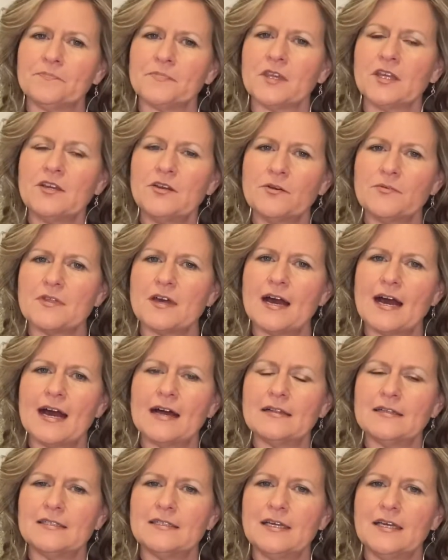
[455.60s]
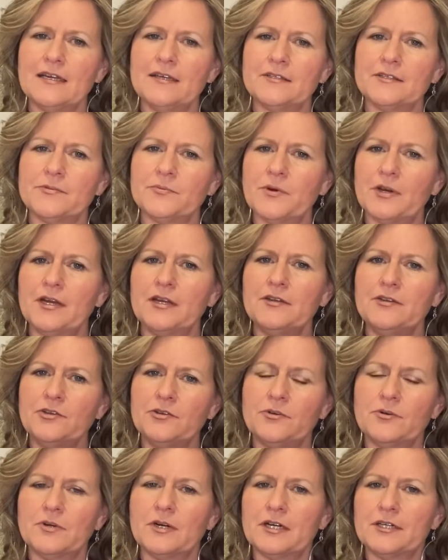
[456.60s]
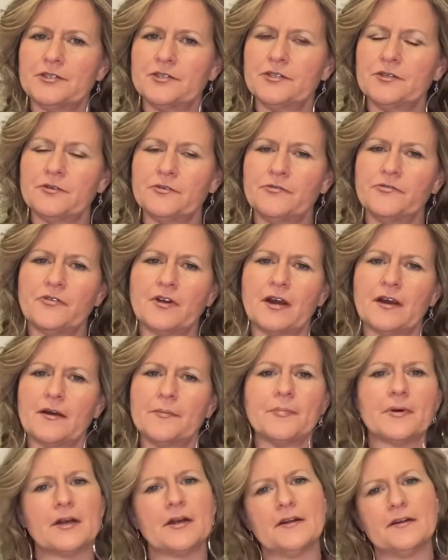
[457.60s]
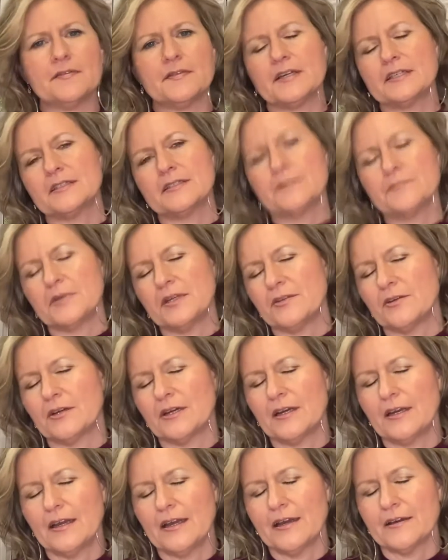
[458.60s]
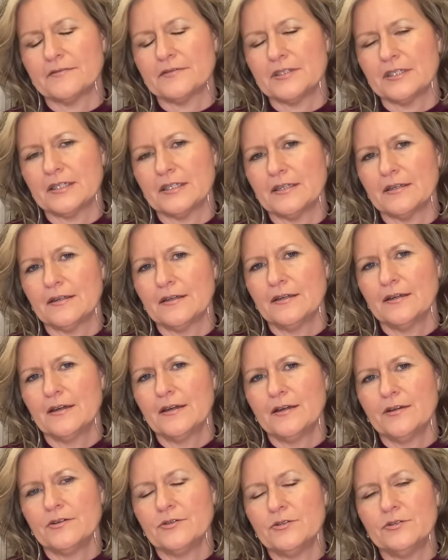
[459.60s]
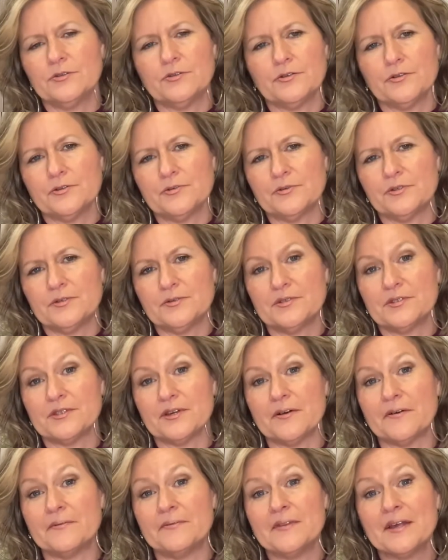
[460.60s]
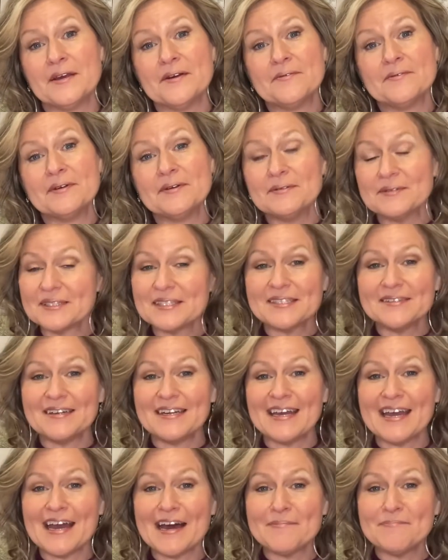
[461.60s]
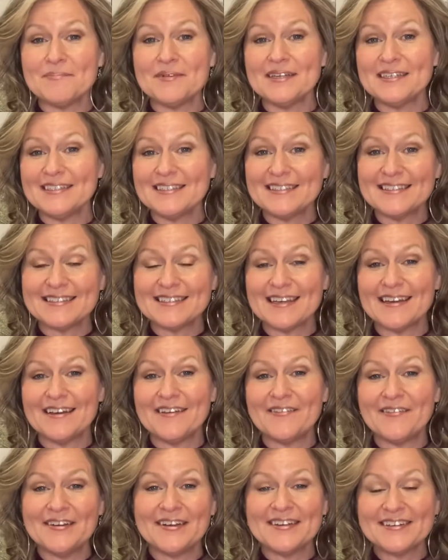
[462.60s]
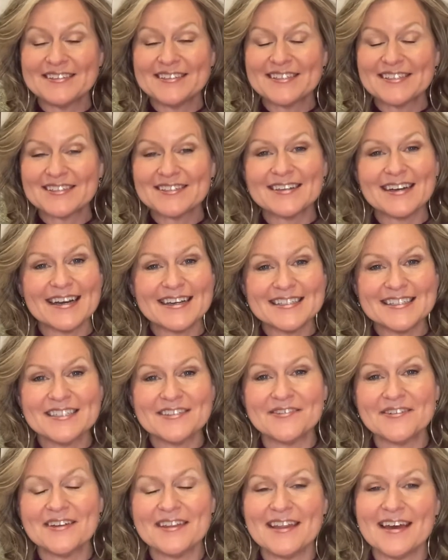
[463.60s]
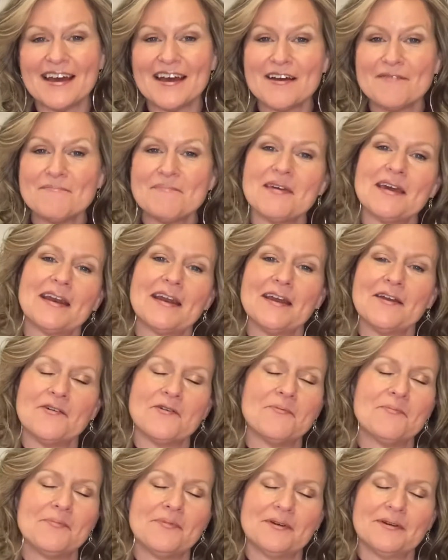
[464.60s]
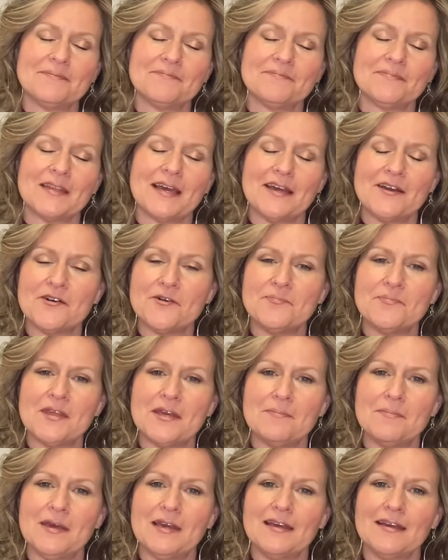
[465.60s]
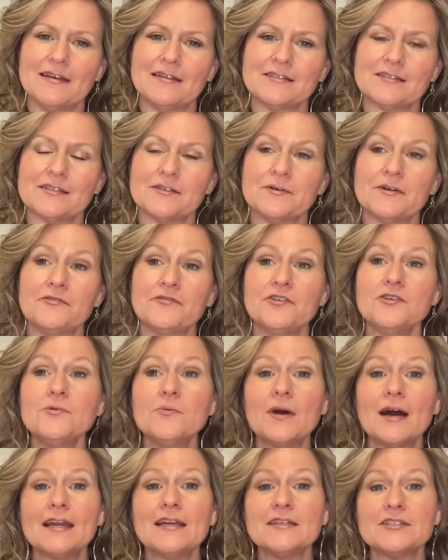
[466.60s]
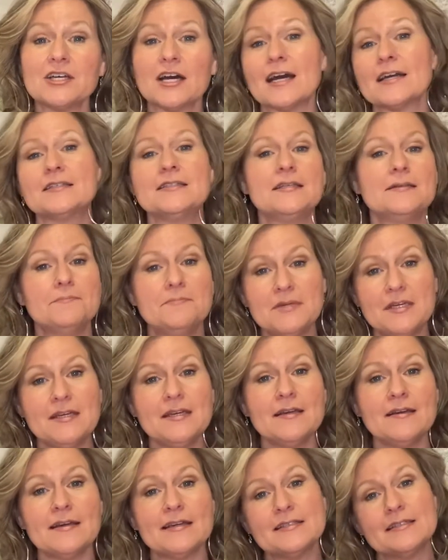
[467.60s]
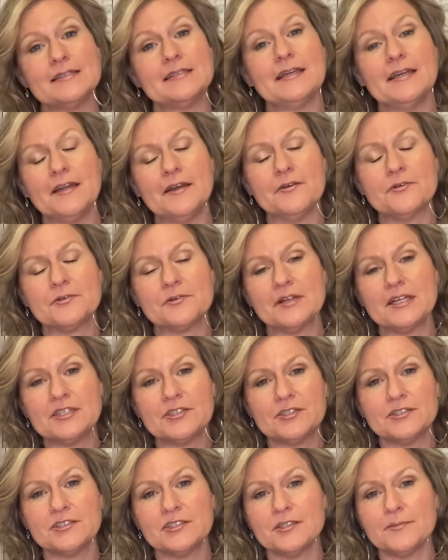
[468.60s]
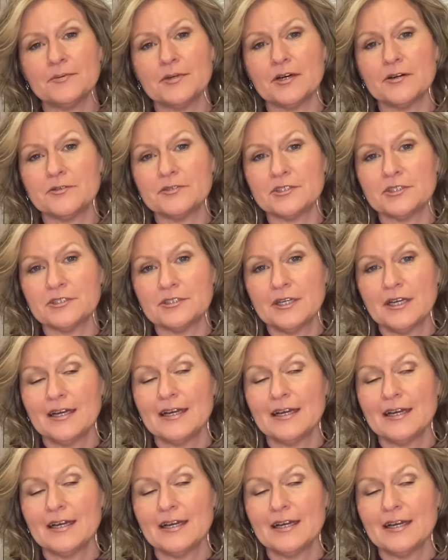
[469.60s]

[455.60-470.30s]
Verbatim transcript: you know, the holidays when you are so far apart. That's something they're going to have to noodle through. So we will see what happens. Fingers crossed for them. And I hope I hope they make it. So if you want to talk to me as a dating and relationship coach,